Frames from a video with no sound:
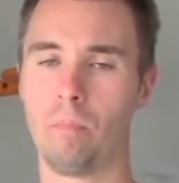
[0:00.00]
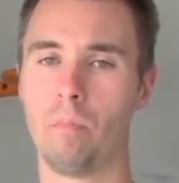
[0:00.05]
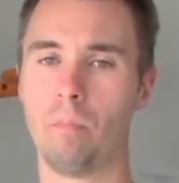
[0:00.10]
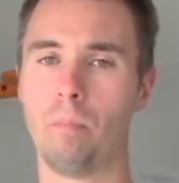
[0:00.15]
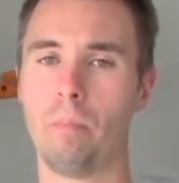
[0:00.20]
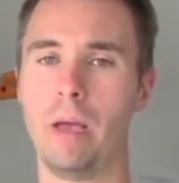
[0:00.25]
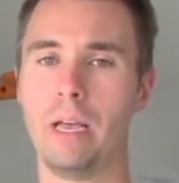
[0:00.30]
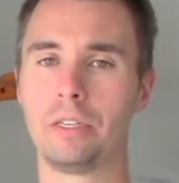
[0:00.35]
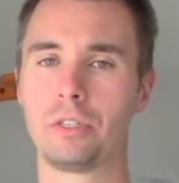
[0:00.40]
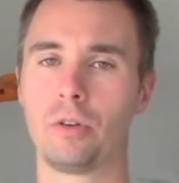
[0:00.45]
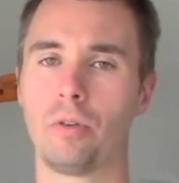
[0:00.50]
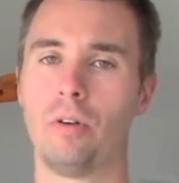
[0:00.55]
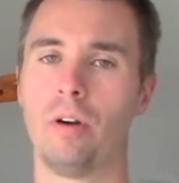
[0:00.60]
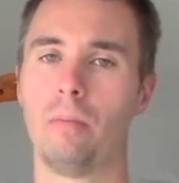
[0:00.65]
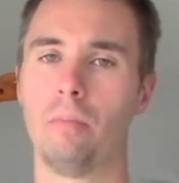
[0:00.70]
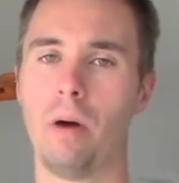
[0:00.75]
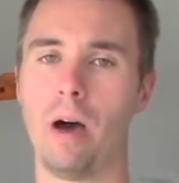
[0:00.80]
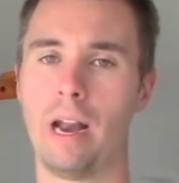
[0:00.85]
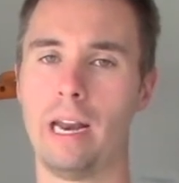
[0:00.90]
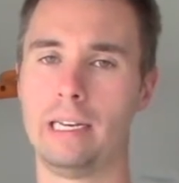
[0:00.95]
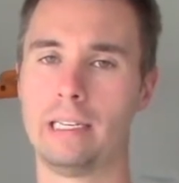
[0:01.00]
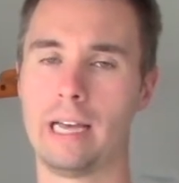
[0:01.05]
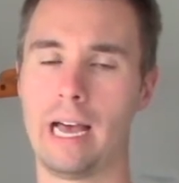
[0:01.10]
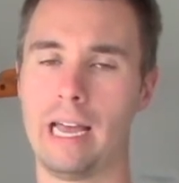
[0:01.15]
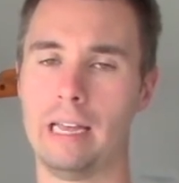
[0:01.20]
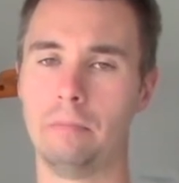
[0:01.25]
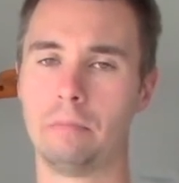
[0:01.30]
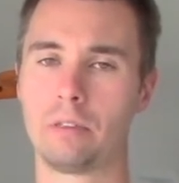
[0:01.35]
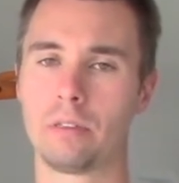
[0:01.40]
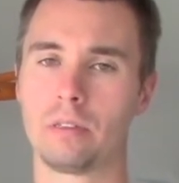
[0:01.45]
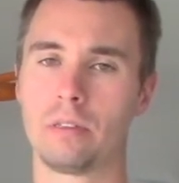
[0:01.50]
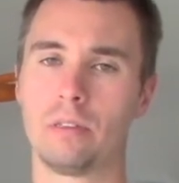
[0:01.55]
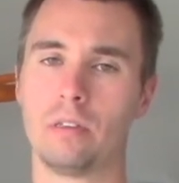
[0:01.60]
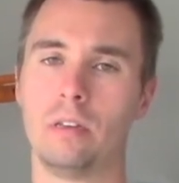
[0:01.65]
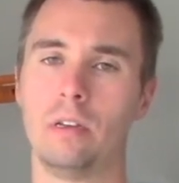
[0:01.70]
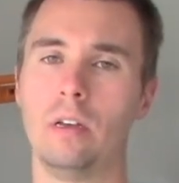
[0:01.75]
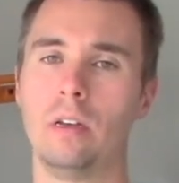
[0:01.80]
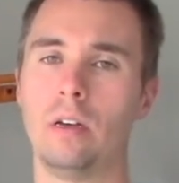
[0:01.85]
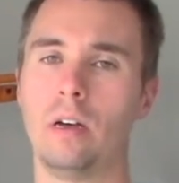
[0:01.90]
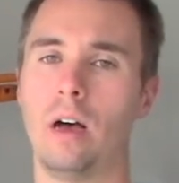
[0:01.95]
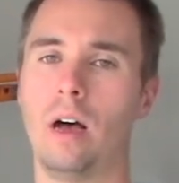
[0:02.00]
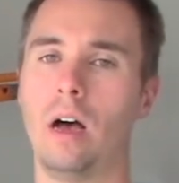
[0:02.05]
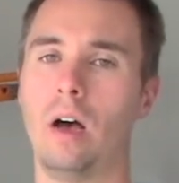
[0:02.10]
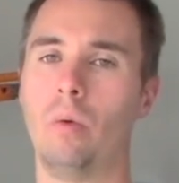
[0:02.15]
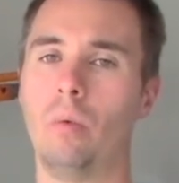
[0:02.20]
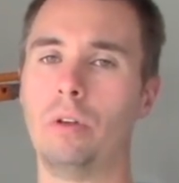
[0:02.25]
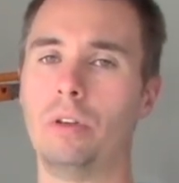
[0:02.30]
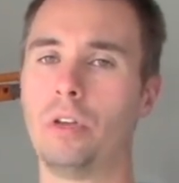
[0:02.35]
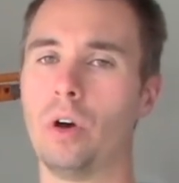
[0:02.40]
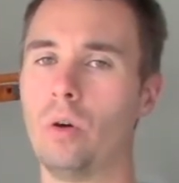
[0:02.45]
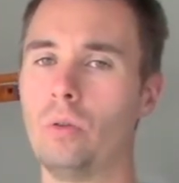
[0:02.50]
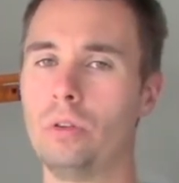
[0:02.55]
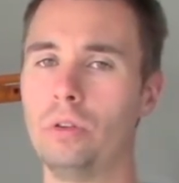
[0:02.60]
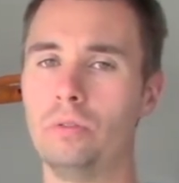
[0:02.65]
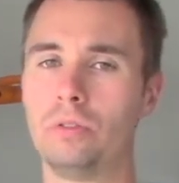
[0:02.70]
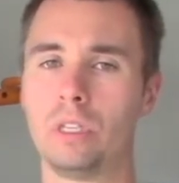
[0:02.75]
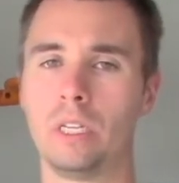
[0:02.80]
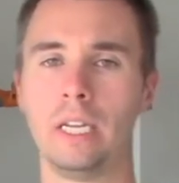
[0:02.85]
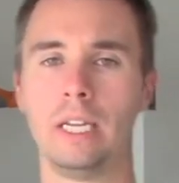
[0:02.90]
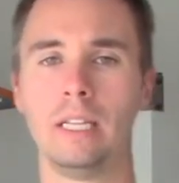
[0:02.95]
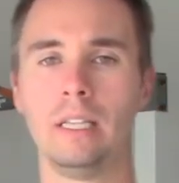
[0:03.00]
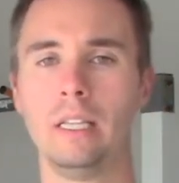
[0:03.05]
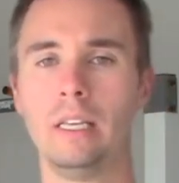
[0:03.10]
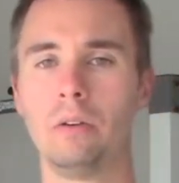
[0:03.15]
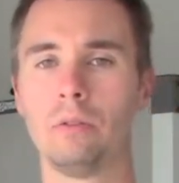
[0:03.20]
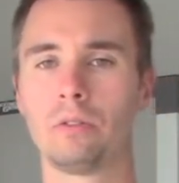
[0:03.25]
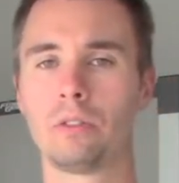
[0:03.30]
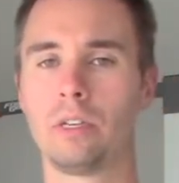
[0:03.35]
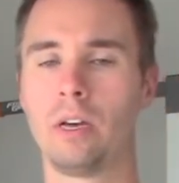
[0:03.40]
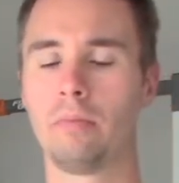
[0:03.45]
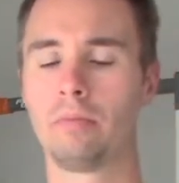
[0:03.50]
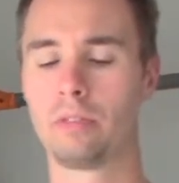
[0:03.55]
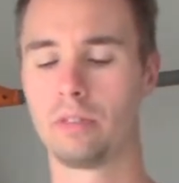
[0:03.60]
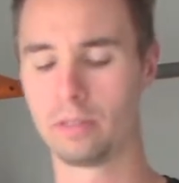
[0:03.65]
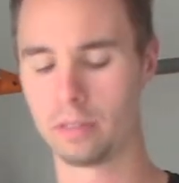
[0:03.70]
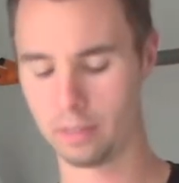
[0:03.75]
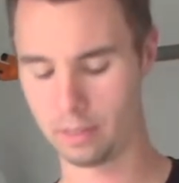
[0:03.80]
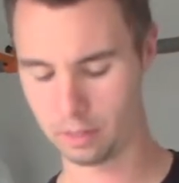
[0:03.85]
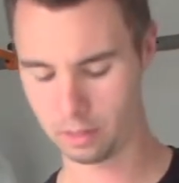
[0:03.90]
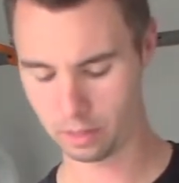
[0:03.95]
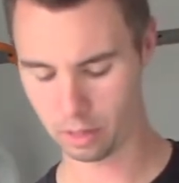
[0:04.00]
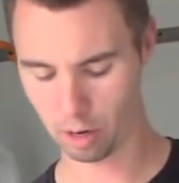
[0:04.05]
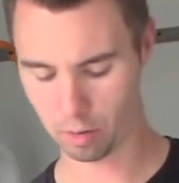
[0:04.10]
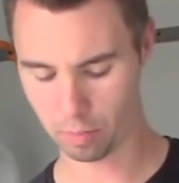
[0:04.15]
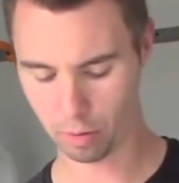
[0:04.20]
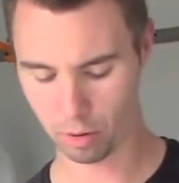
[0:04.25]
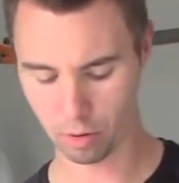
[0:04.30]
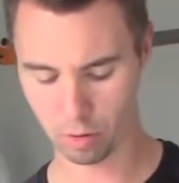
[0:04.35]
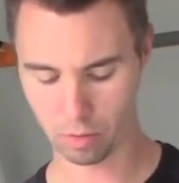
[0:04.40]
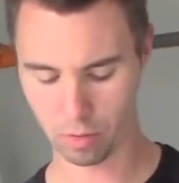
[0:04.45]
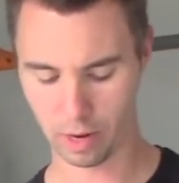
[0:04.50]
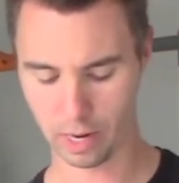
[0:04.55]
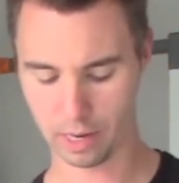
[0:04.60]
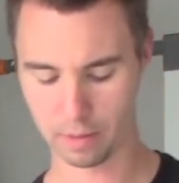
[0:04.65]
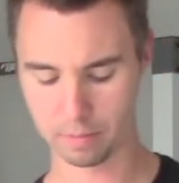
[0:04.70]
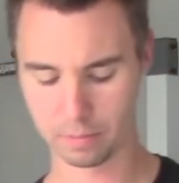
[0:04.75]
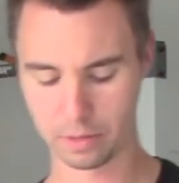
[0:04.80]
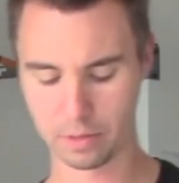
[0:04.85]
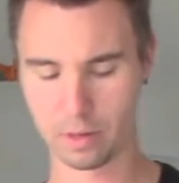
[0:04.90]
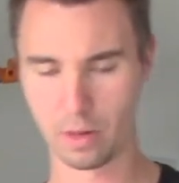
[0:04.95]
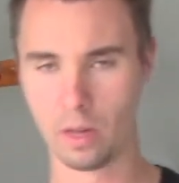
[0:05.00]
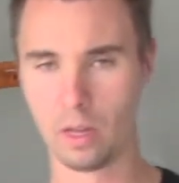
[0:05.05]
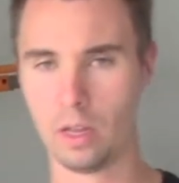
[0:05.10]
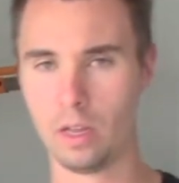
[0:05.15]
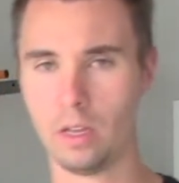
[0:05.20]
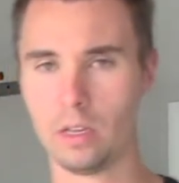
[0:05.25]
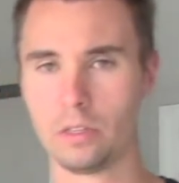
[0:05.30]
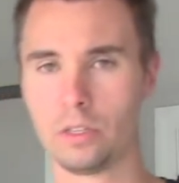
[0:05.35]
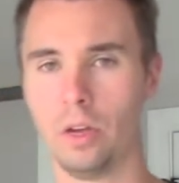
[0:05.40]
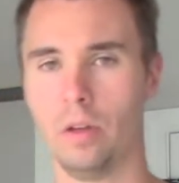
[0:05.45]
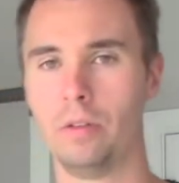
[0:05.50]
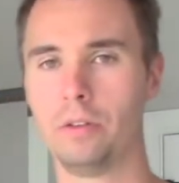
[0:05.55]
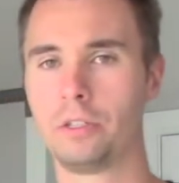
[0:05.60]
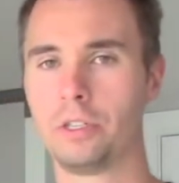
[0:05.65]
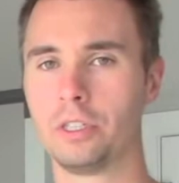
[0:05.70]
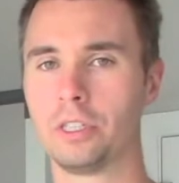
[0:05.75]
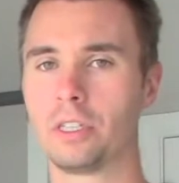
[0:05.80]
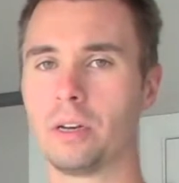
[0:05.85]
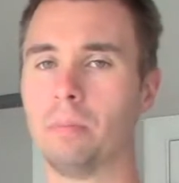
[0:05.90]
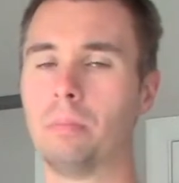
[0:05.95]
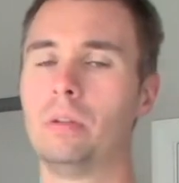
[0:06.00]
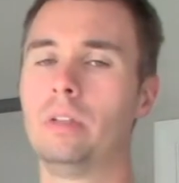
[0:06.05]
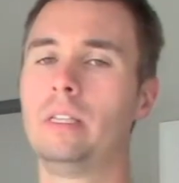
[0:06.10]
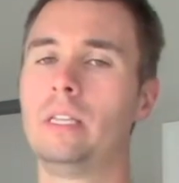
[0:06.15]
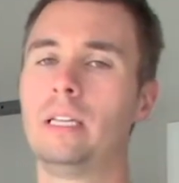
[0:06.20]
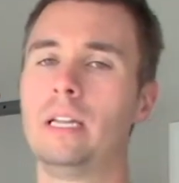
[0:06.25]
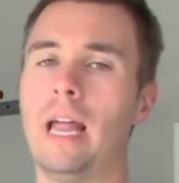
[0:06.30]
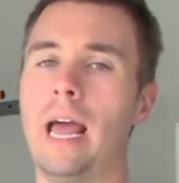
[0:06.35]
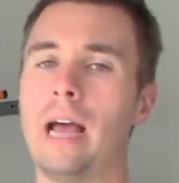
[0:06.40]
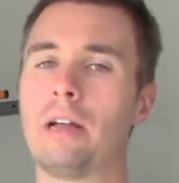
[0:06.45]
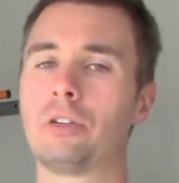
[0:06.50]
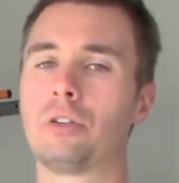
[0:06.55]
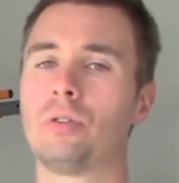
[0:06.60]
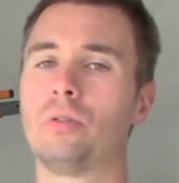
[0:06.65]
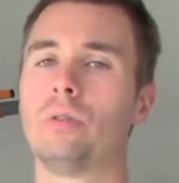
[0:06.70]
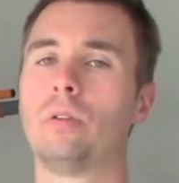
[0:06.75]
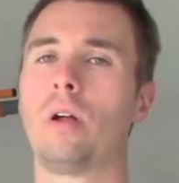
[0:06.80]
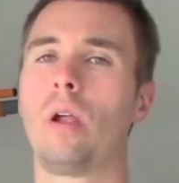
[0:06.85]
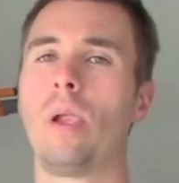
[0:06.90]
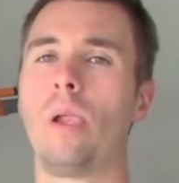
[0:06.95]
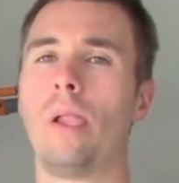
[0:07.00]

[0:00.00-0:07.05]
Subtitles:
based on our body types. We don't use any illegal substances in our programs, so this is completely natural.